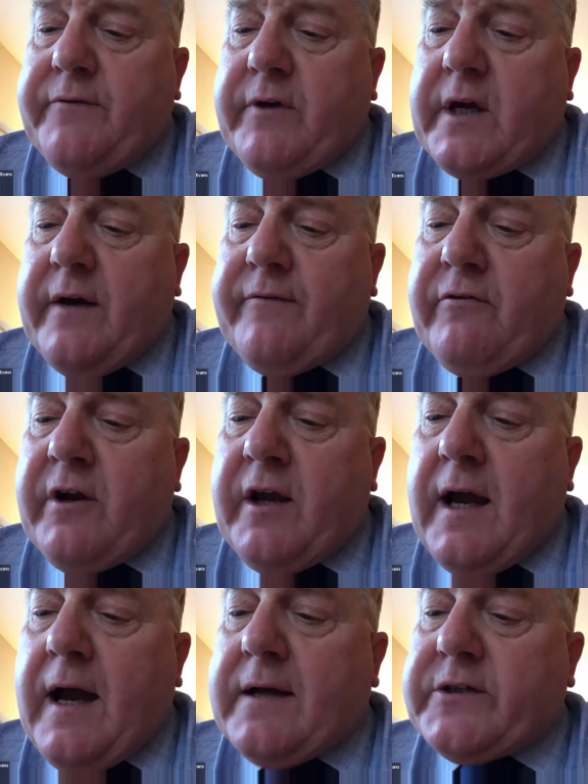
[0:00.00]

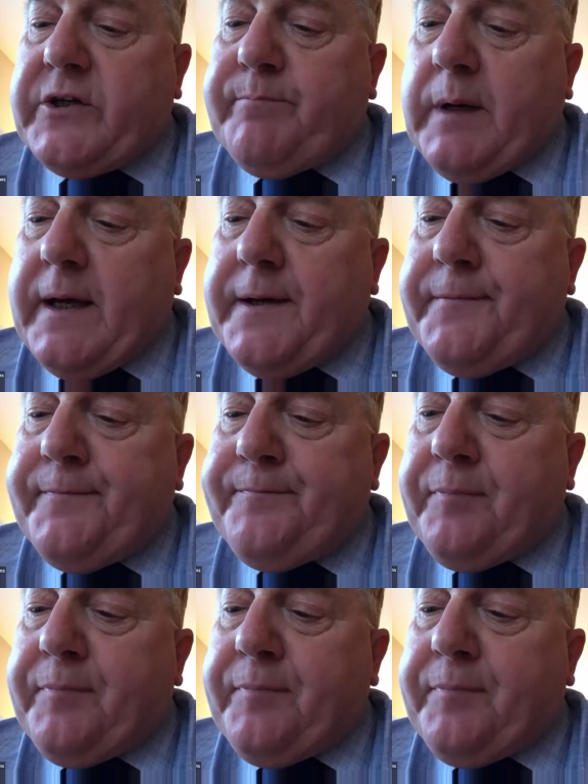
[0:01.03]
Recovery Action Plan